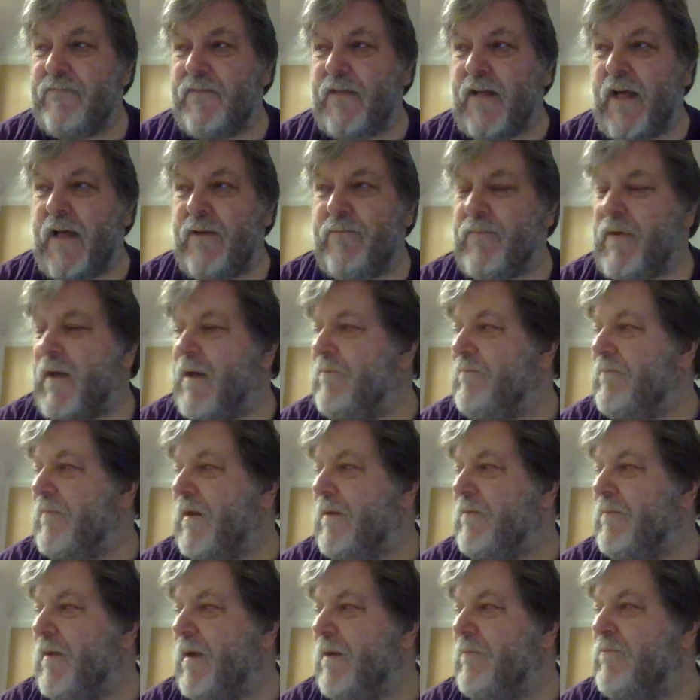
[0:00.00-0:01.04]
I'm, I'm,
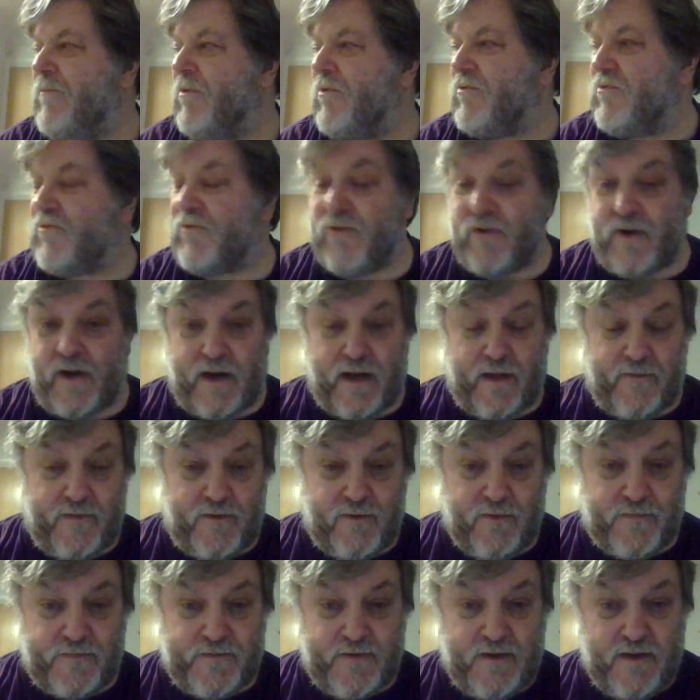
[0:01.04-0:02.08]
I'm, I'm not sure I'll have
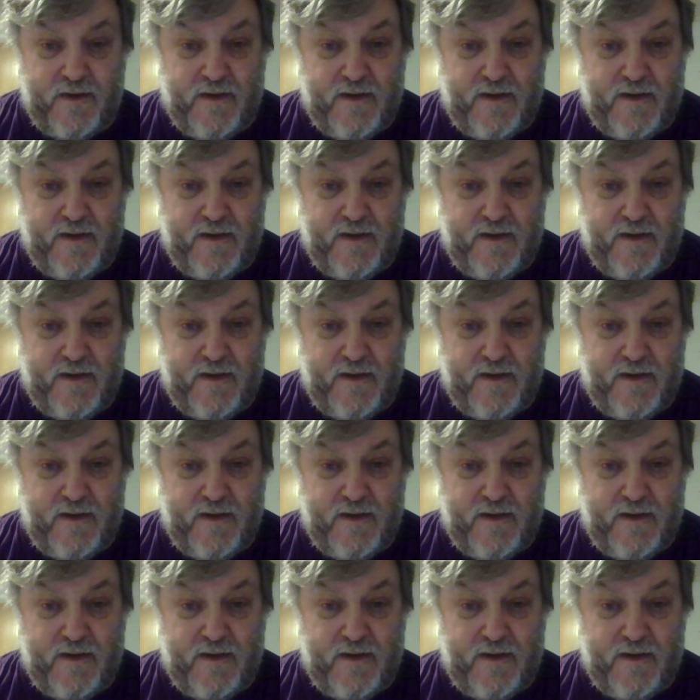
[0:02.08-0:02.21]
enough, to,